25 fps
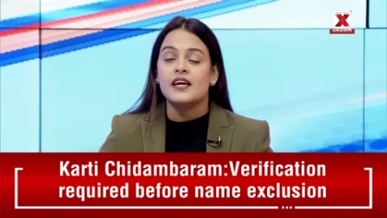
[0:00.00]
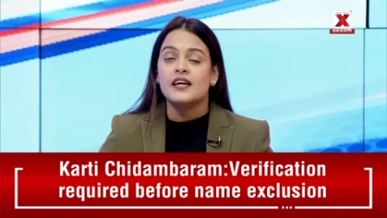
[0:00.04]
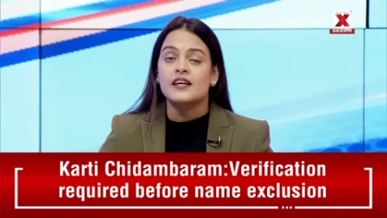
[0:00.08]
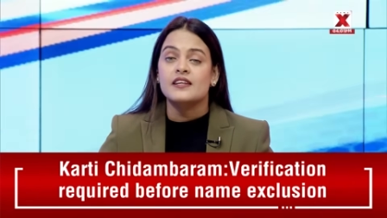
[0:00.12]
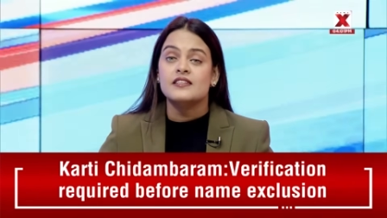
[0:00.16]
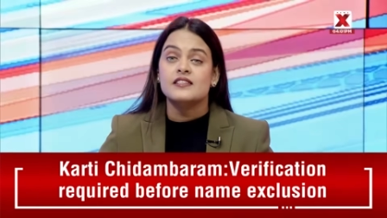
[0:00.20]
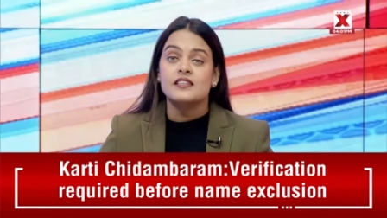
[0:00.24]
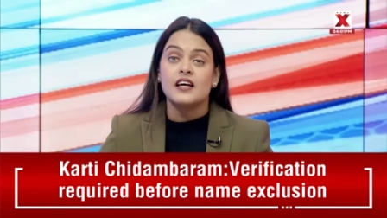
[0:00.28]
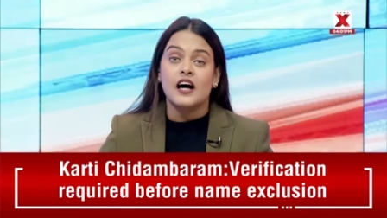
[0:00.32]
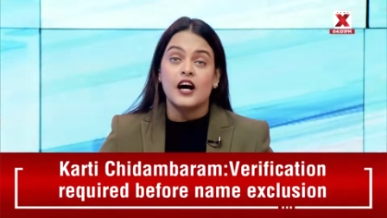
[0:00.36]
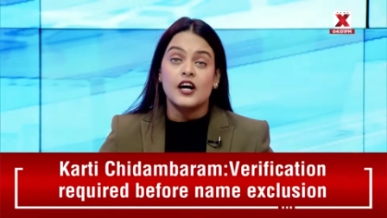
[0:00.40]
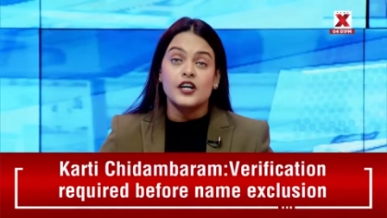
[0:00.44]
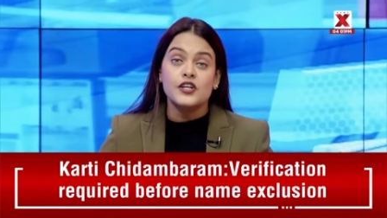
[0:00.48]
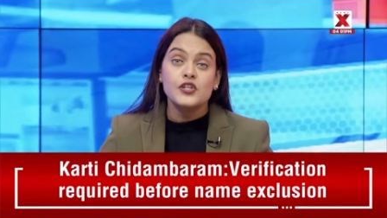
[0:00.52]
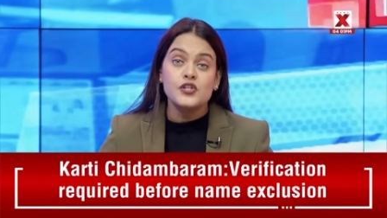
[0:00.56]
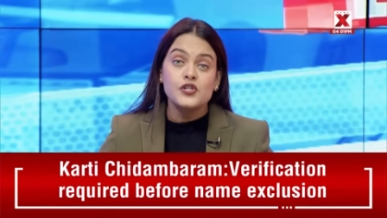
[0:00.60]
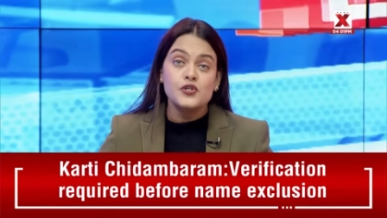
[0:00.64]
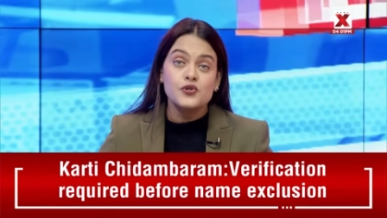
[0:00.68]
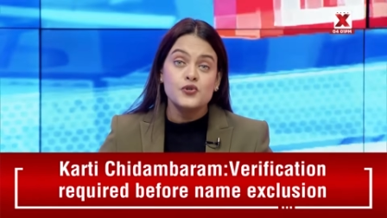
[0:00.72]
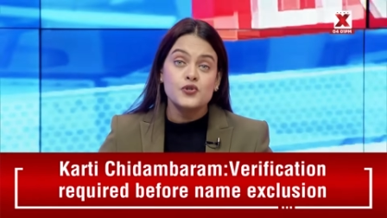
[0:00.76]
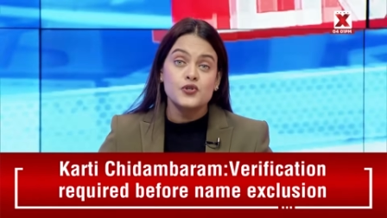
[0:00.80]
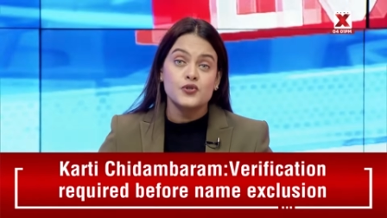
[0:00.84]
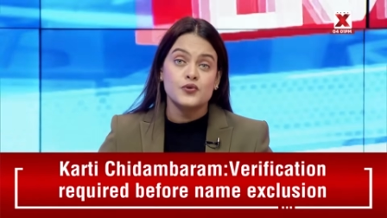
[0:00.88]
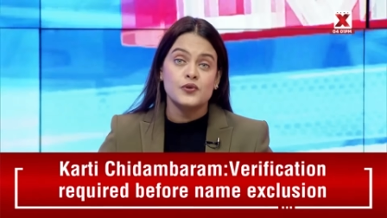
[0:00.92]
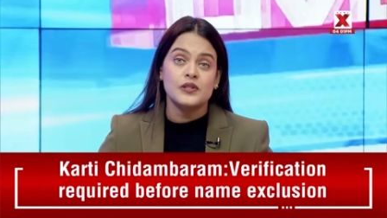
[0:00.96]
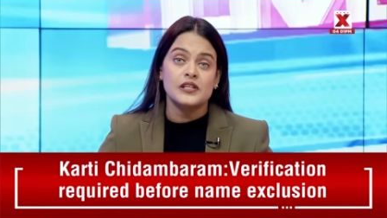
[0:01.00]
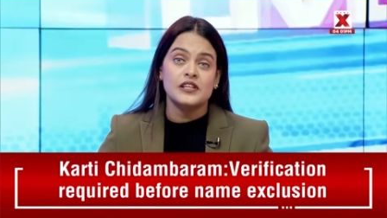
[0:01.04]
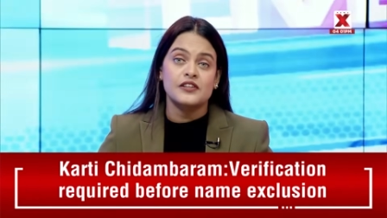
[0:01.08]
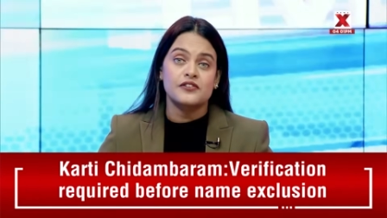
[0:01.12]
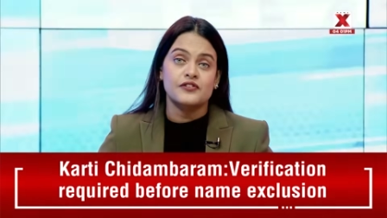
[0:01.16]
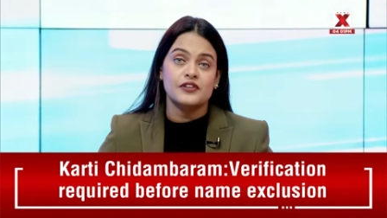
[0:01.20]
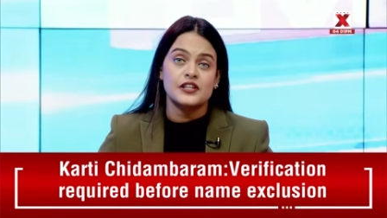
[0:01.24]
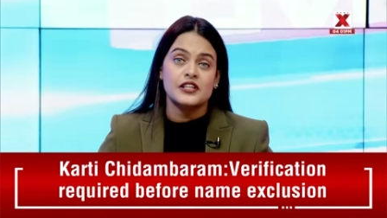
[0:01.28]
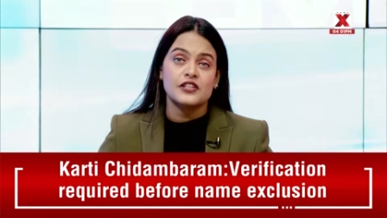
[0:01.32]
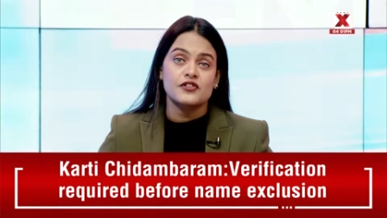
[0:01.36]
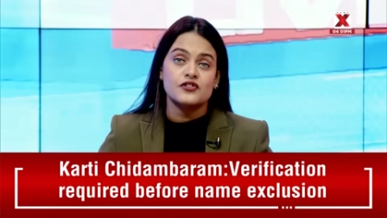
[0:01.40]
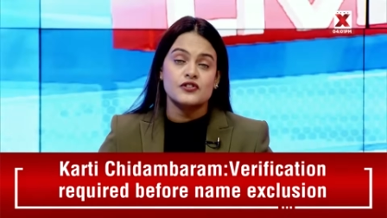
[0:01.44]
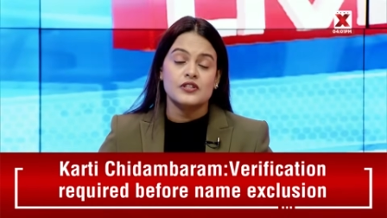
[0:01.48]
it's unusually
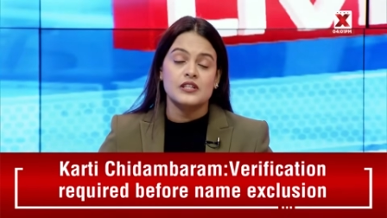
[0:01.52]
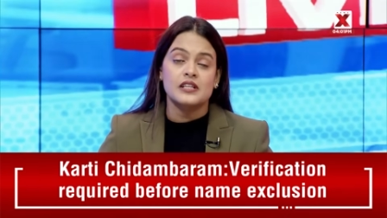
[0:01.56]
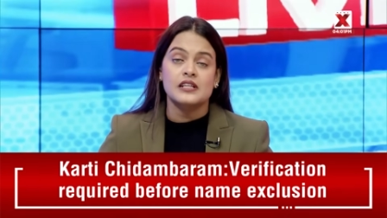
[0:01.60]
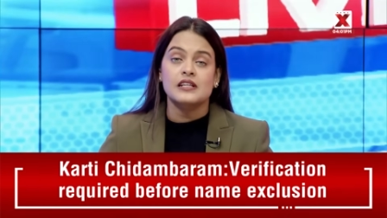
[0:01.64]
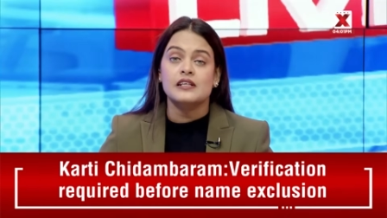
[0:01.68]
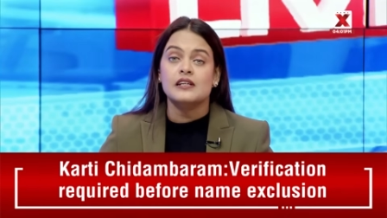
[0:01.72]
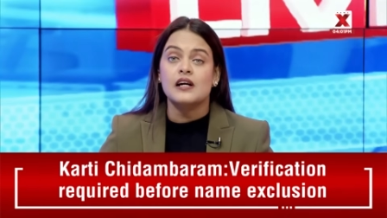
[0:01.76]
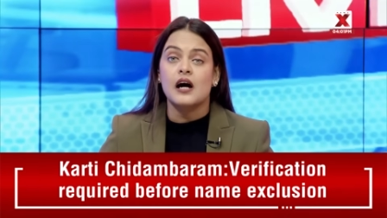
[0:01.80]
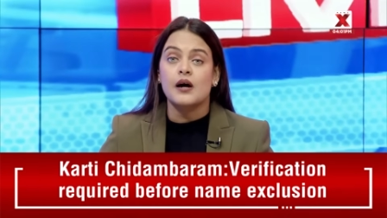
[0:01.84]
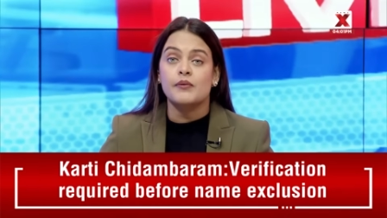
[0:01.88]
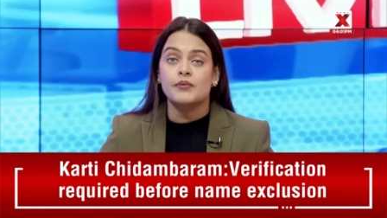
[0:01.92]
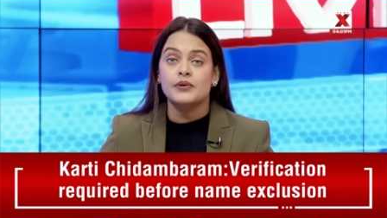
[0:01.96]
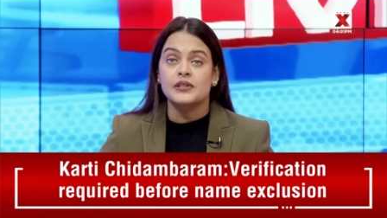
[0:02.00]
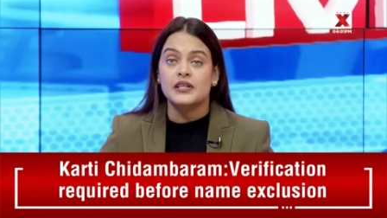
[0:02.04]
rich in carbon